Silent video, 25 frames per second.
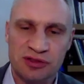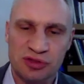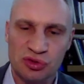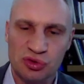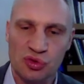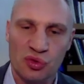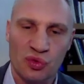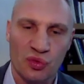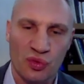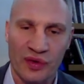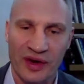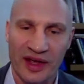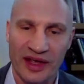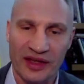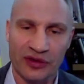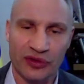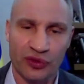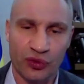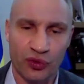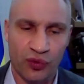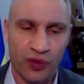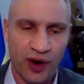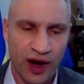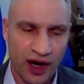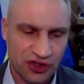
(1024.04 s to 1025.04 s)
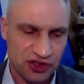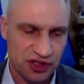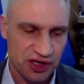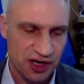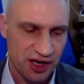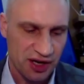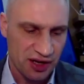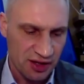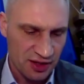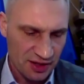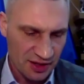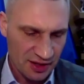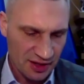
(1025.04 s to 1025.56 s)
to Ukraine, to Russia.
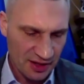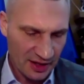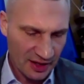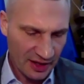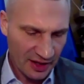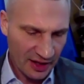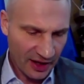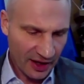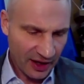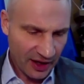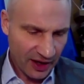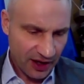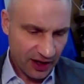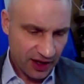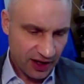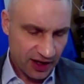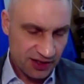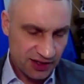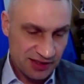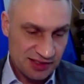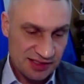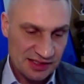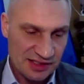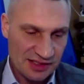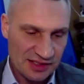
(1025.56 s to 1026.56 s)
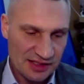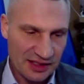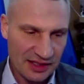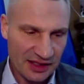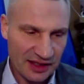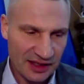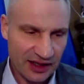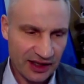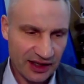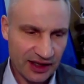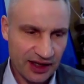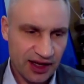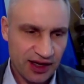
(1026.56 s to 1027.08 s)
It's,
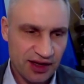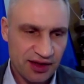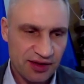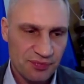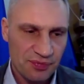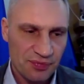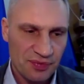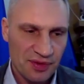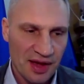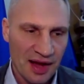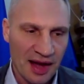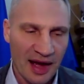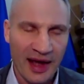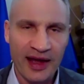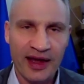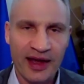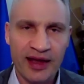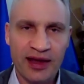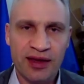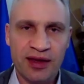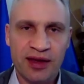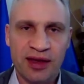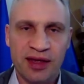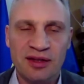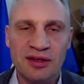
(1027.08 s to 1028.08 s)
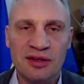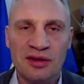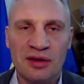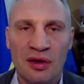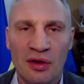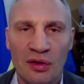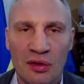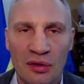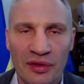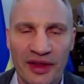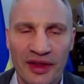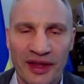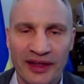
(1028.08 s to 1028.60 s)
I can
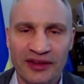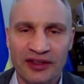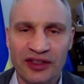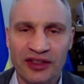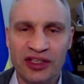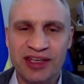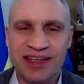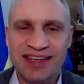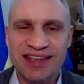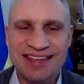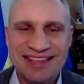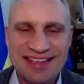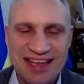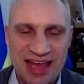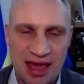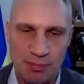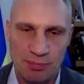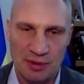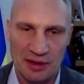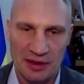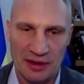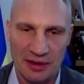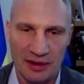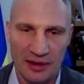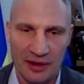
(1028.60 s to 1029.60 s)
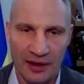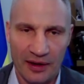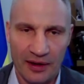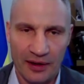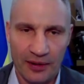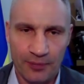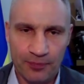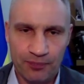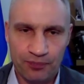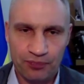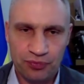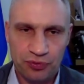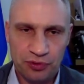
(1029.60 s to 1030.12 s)
call that kidnapping.
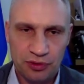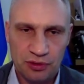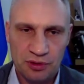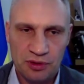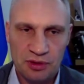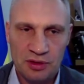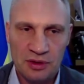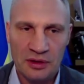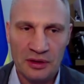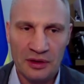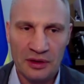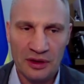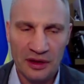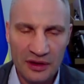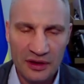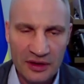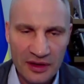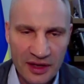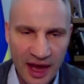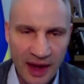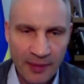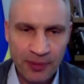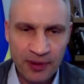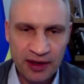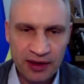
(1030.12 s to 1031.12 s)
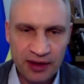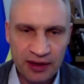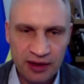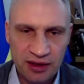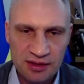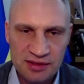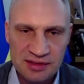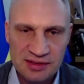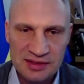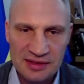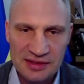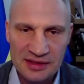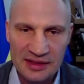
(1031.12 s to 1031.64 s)
Kidnapping,
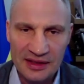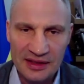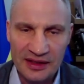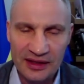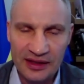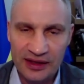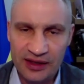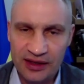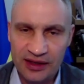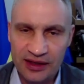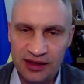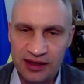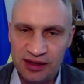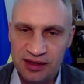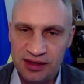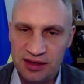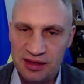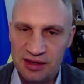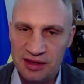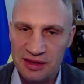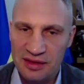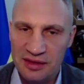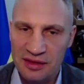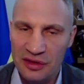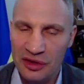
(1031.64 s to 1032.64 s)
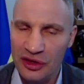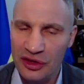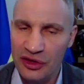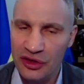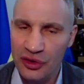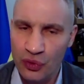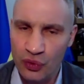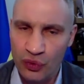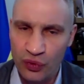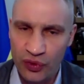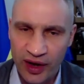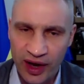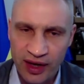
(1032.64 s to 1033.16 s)
it's the
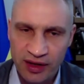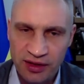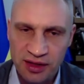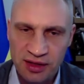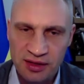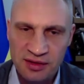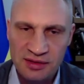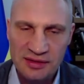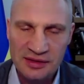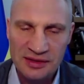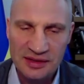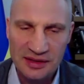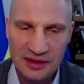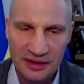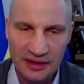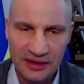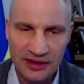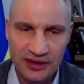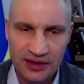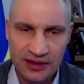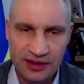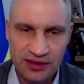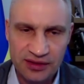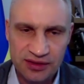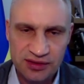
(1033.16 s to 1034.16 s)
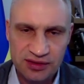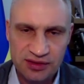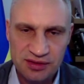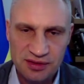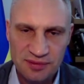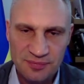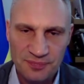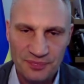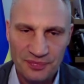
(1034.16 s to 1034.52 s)
Ukrainian citizens